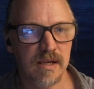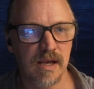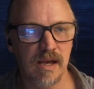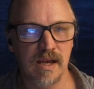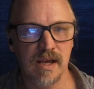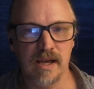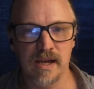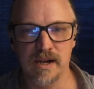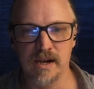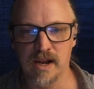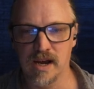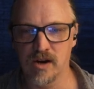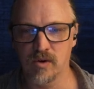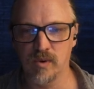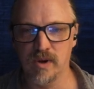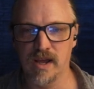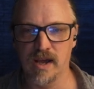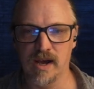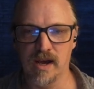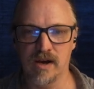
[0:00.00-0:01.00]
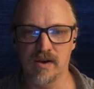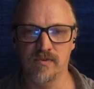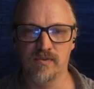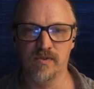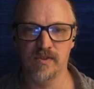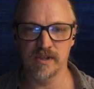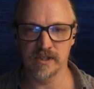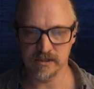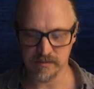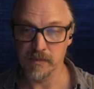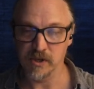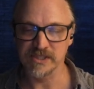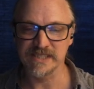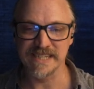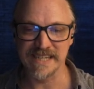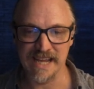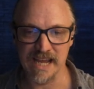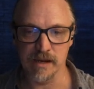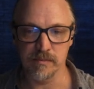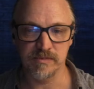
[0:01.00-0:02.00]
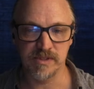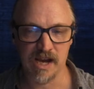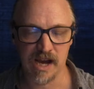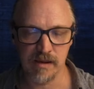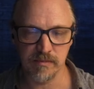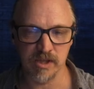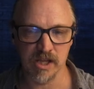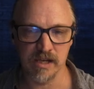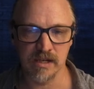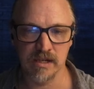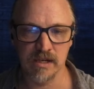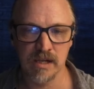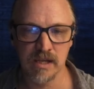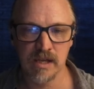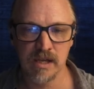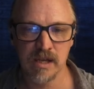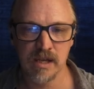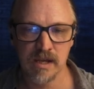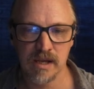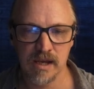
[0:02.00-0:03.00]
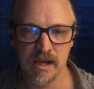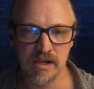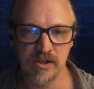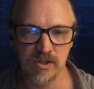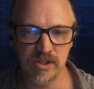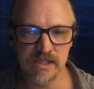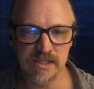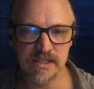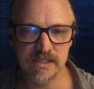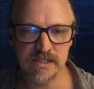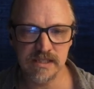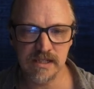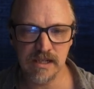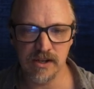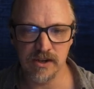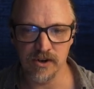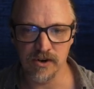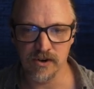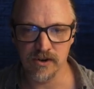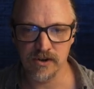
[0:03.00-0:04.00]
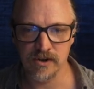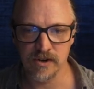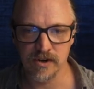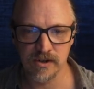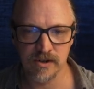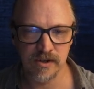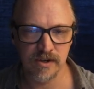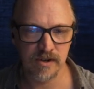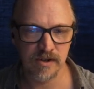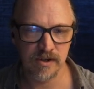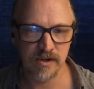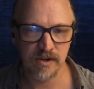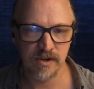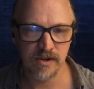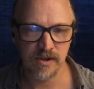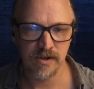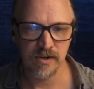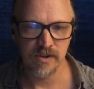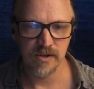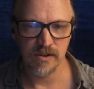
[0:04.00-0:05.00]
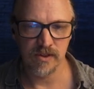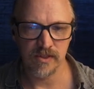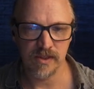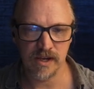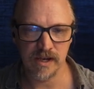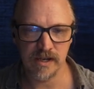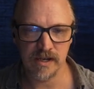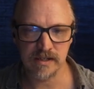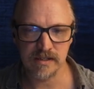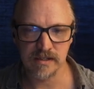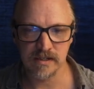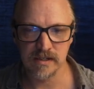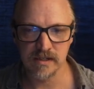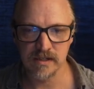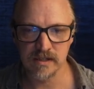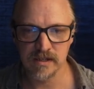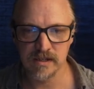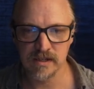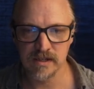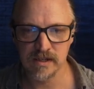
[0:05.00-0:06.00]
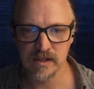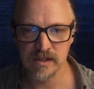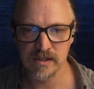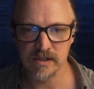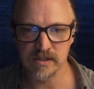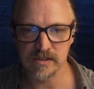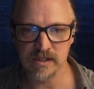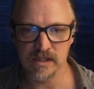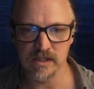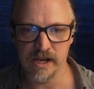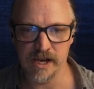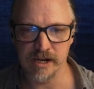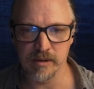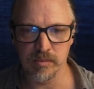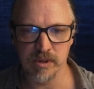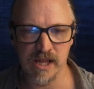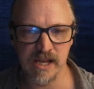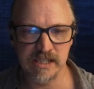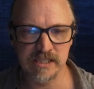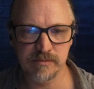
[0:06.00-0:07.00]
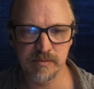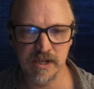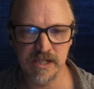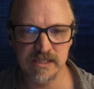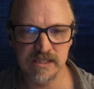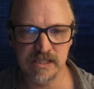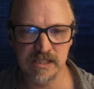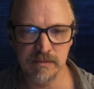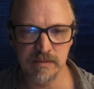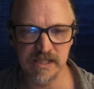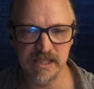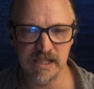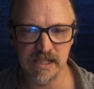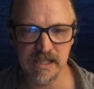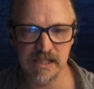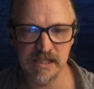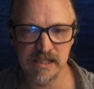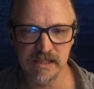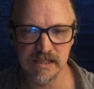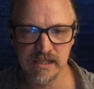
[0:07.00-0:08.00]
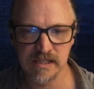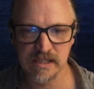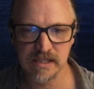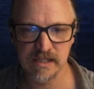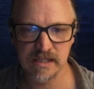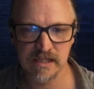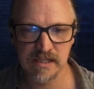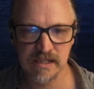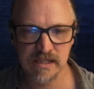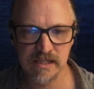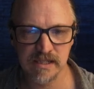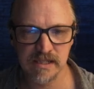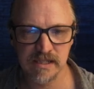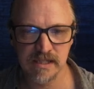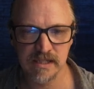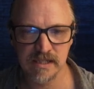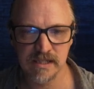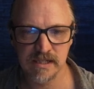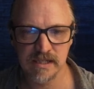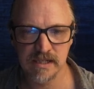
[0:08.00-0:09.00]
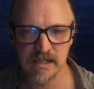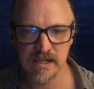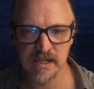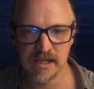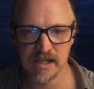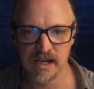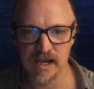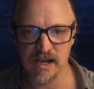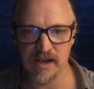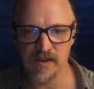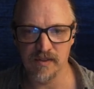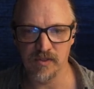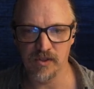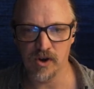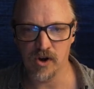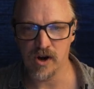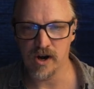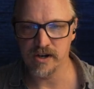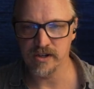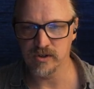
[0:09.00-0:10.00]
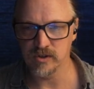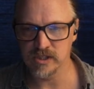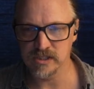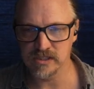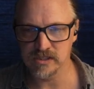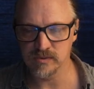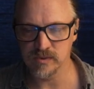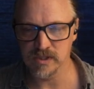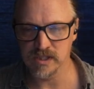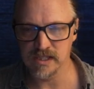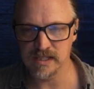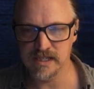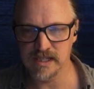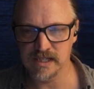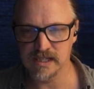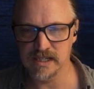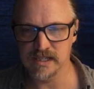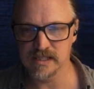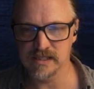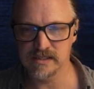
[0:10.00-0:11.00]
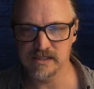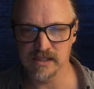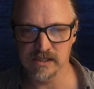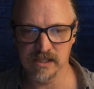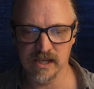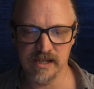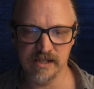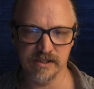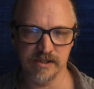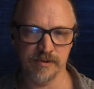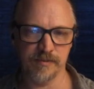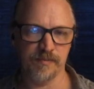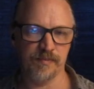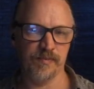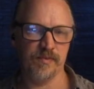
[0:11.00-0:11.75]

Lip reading: And now we have this multicam timeline. And you can see here that there's a lot of blank space in the beginning, and the audio doesn't really kick in until later.